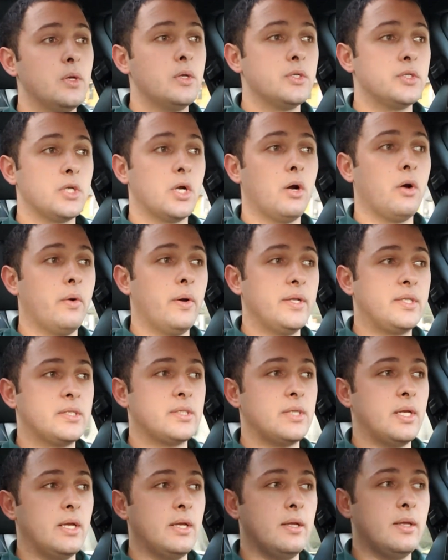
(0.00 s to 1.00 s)
So
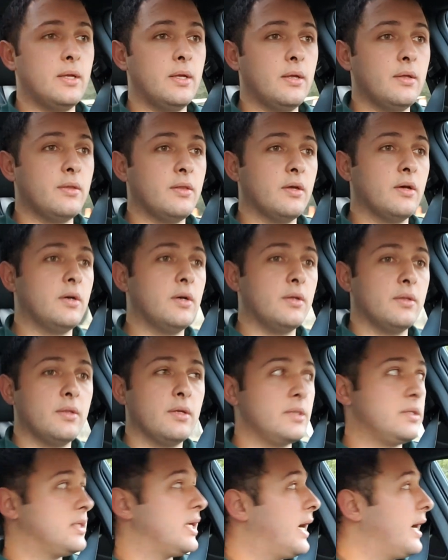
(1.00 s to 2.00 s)
it's
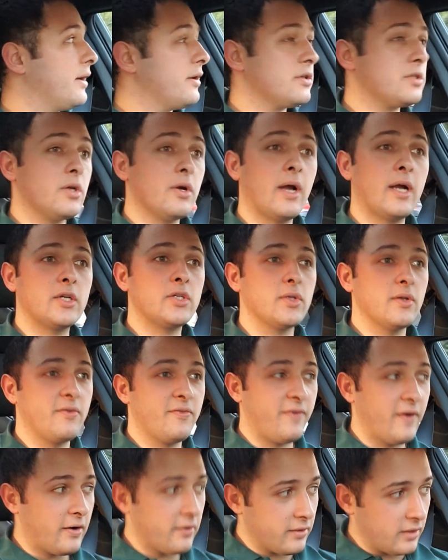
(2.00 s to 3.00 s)
the tires are actually
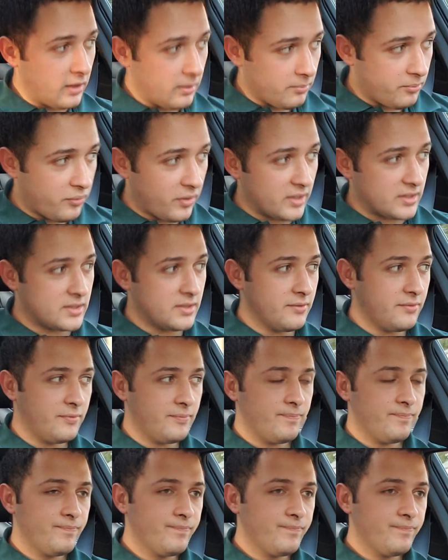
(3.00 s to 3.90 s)
fairly impressive,